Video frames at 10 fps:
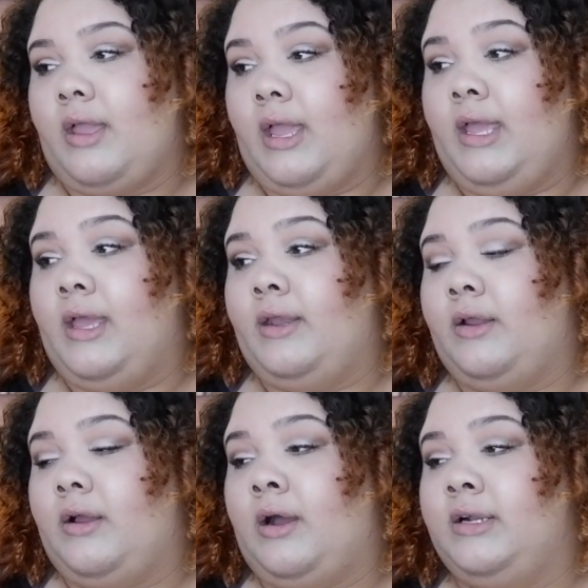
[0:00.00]

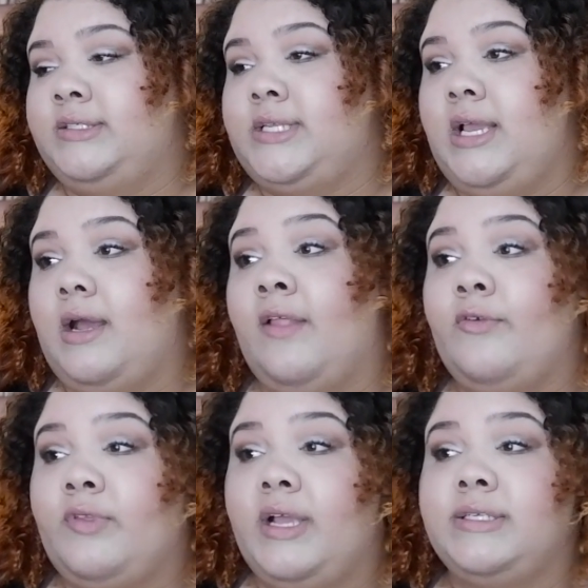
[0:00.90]
And honestly,
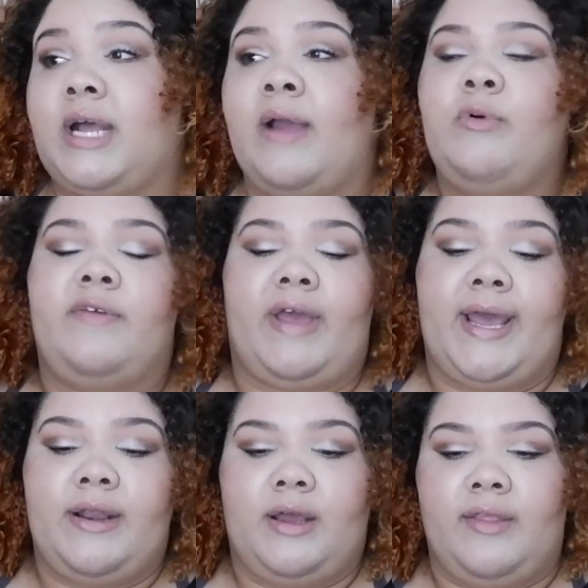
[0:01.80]
other things, I would have
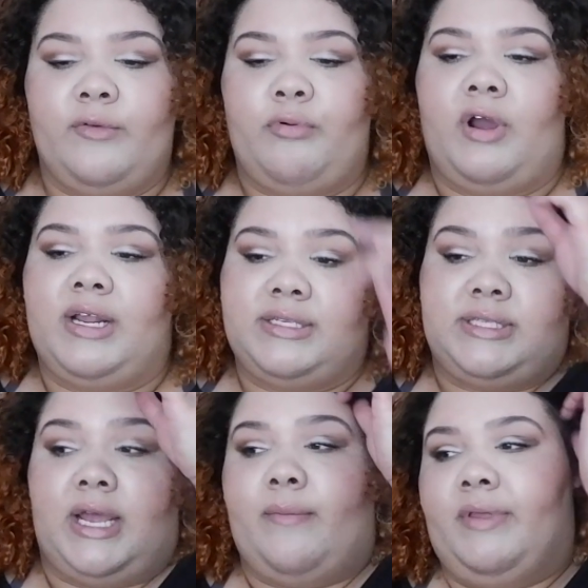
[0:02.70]
added other products
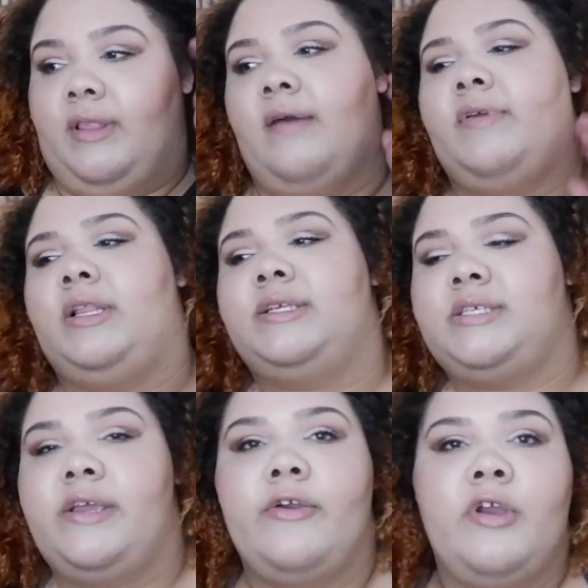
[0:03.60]
that I've been loving
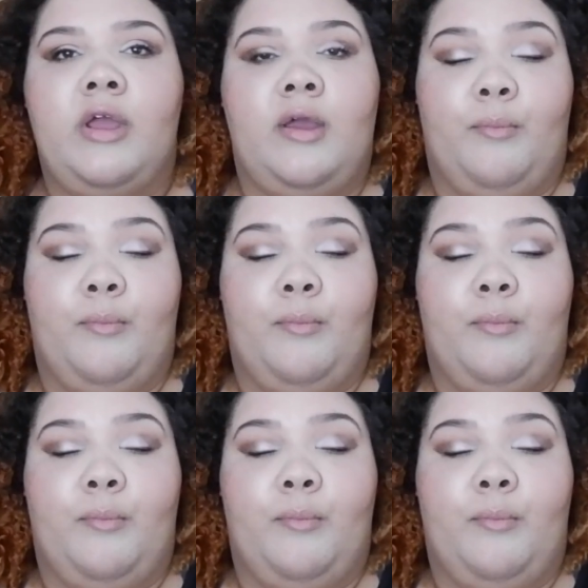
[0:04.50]
this year,